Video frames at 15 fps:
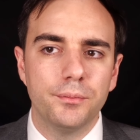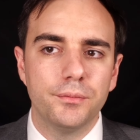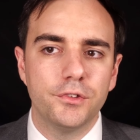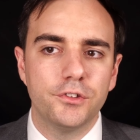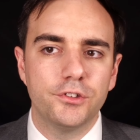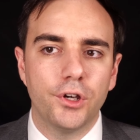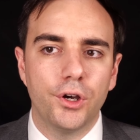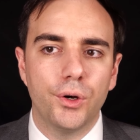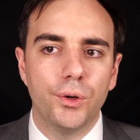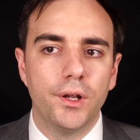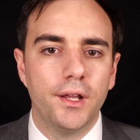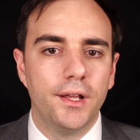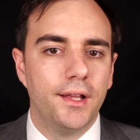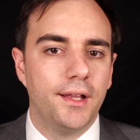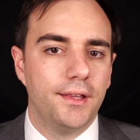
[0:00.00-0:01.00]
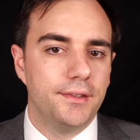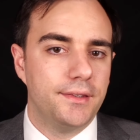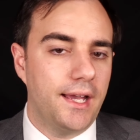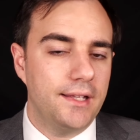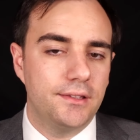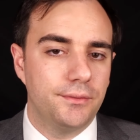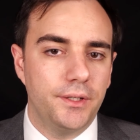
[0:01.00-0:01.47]
So
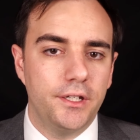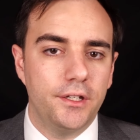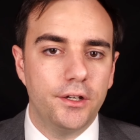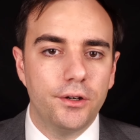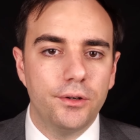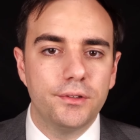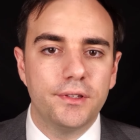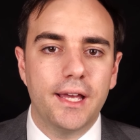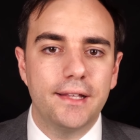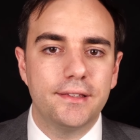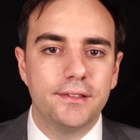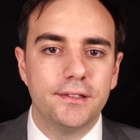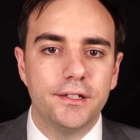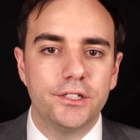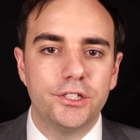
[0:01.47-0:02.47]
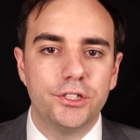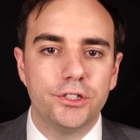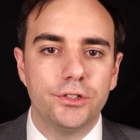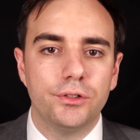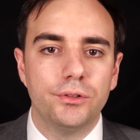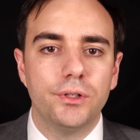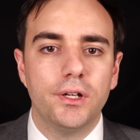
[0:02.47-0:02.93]
that's the video. That's the
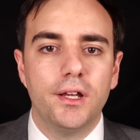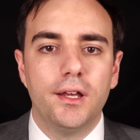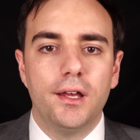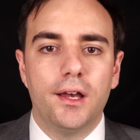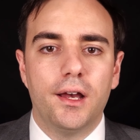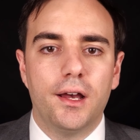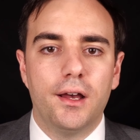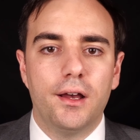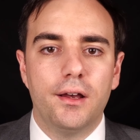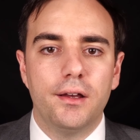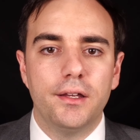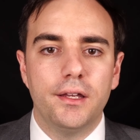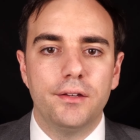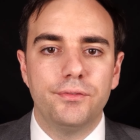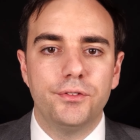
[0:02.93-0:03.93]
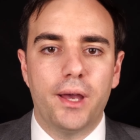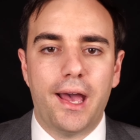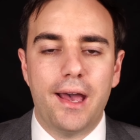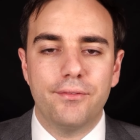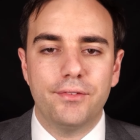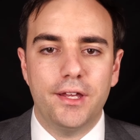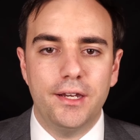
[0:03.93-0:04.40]
issue. If you
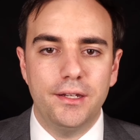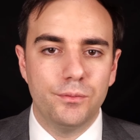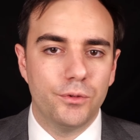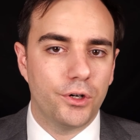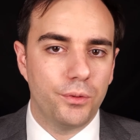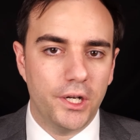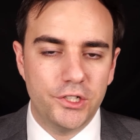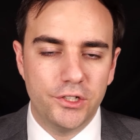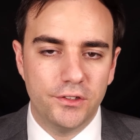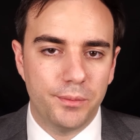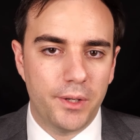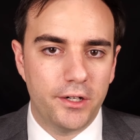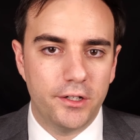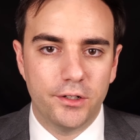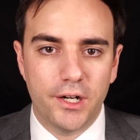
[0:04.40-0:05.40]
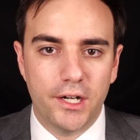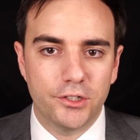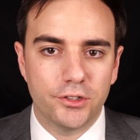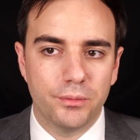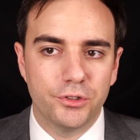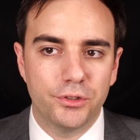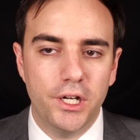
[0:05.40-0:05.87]
have any more questions about international
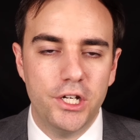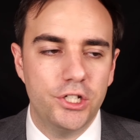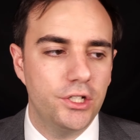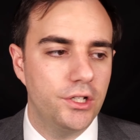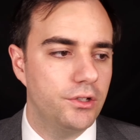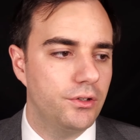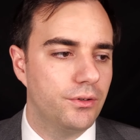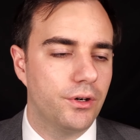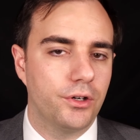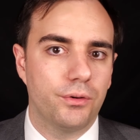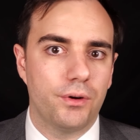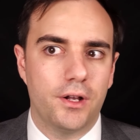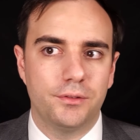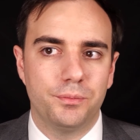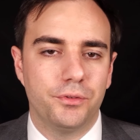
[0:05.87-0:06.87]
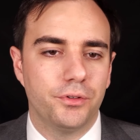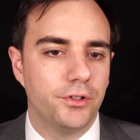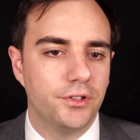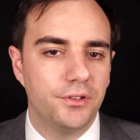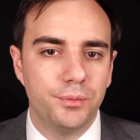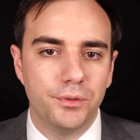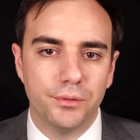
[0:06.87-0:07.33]
arbitration or cross-border
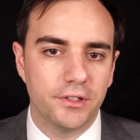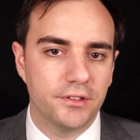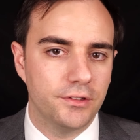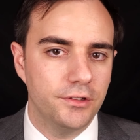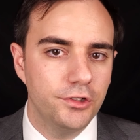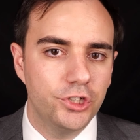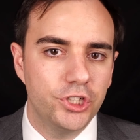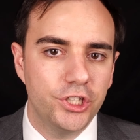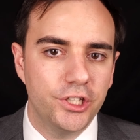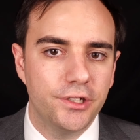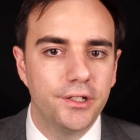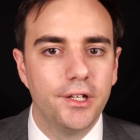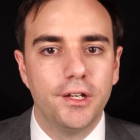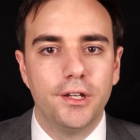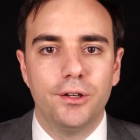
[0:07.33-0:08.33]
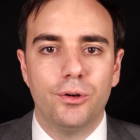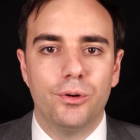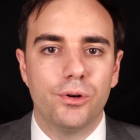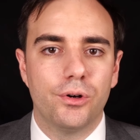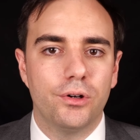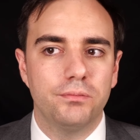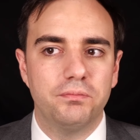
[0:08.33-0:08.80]
dispute resolution
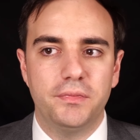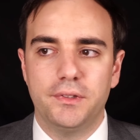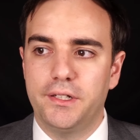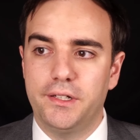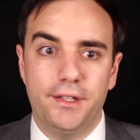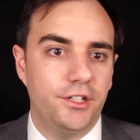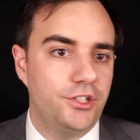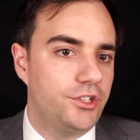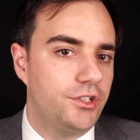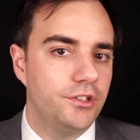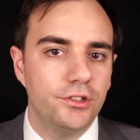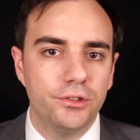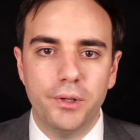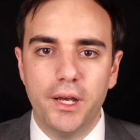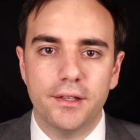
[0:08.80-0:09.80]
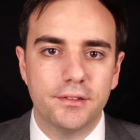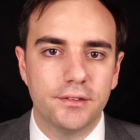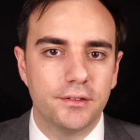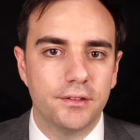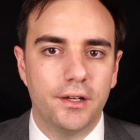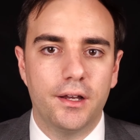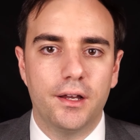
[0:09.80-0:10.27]
or litigation in the
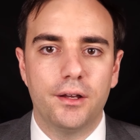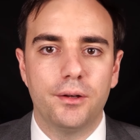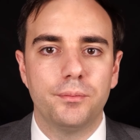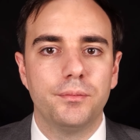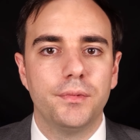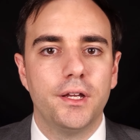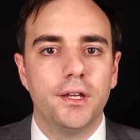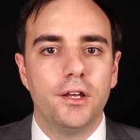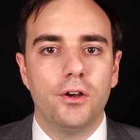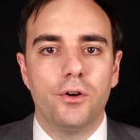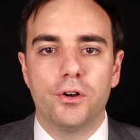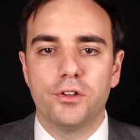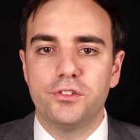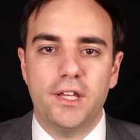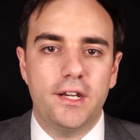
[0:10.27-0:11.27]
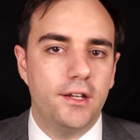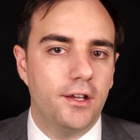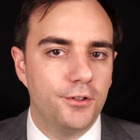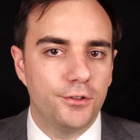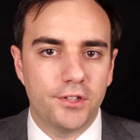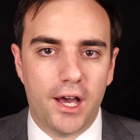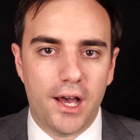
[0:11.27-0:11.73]
U.S., or there's any
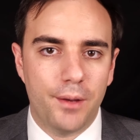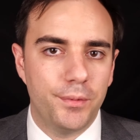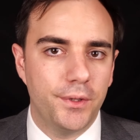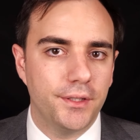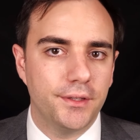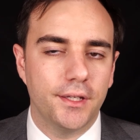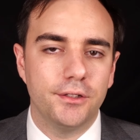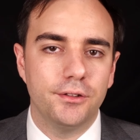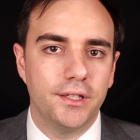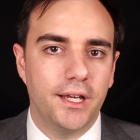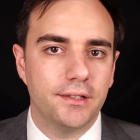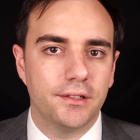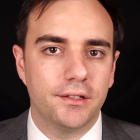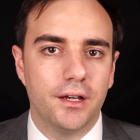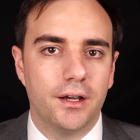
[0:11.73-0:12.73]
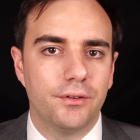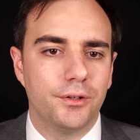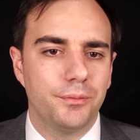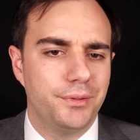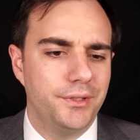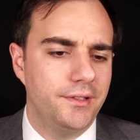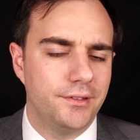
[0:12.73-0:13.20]
other topic that you'd like to cover,
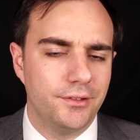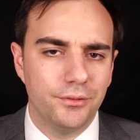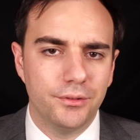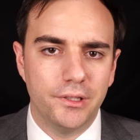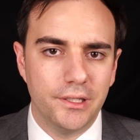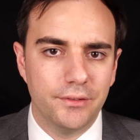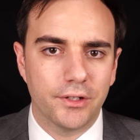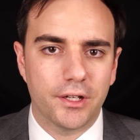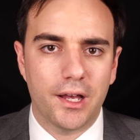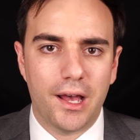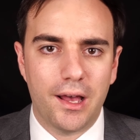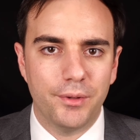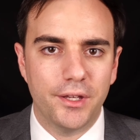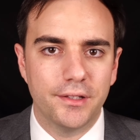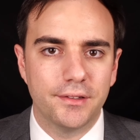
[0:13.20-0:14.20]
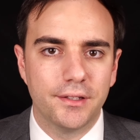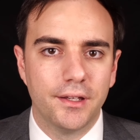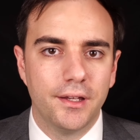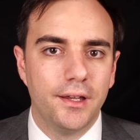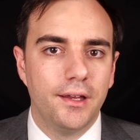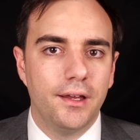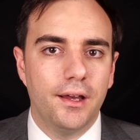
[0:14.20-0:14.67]
please do leave a comment
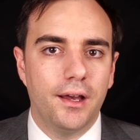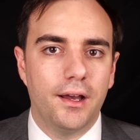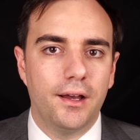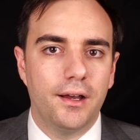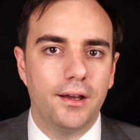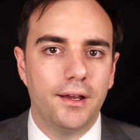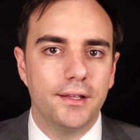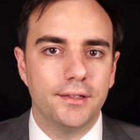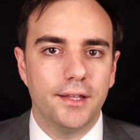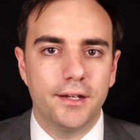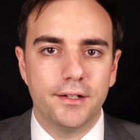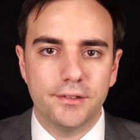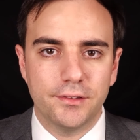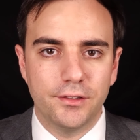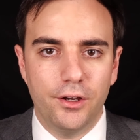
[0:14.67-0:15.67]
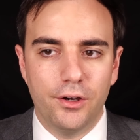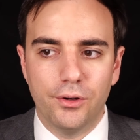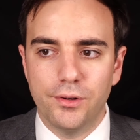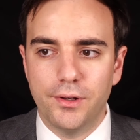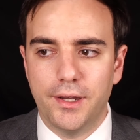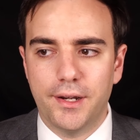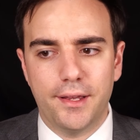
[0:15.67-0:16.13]
and let us
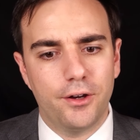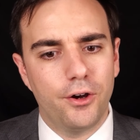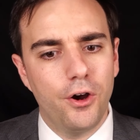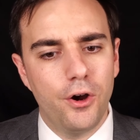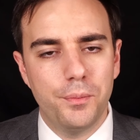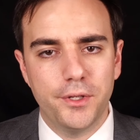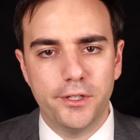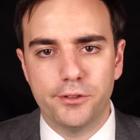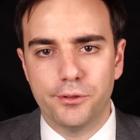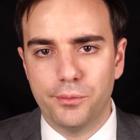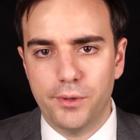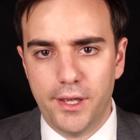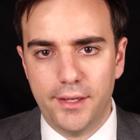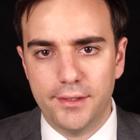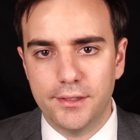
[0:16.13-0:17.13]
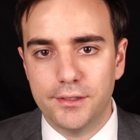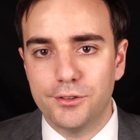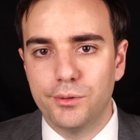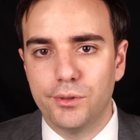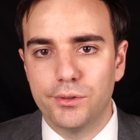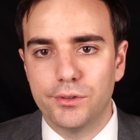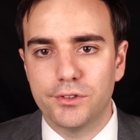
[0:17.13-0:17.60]
know. And I hope either way that you
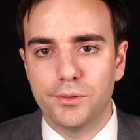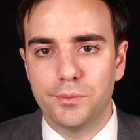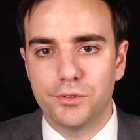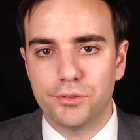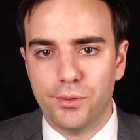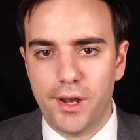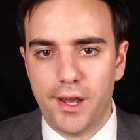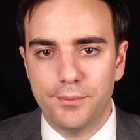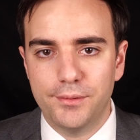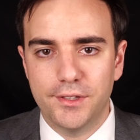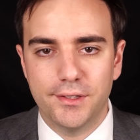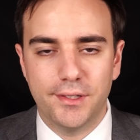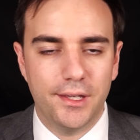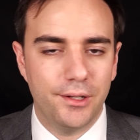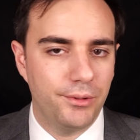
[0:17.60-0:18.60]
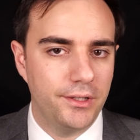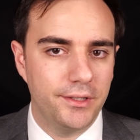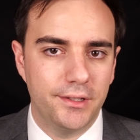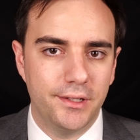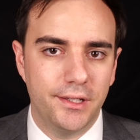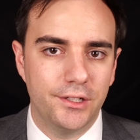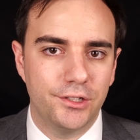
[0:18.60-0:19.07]
will subscribe to the Gateway
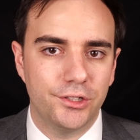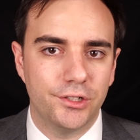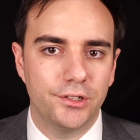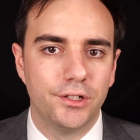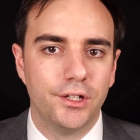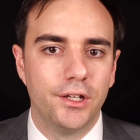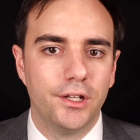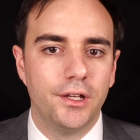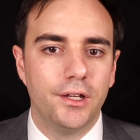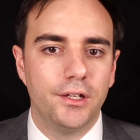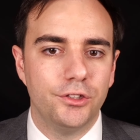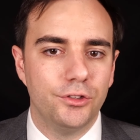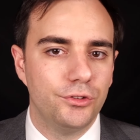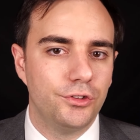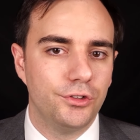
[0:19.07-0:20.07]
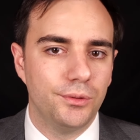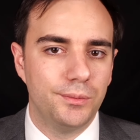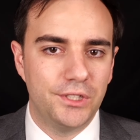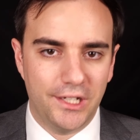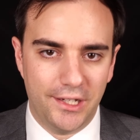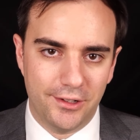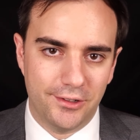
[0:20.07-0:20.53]
Litigation YouTube
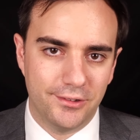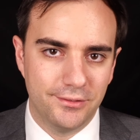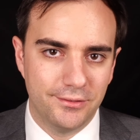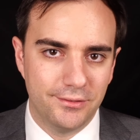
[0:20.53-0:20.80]
channel.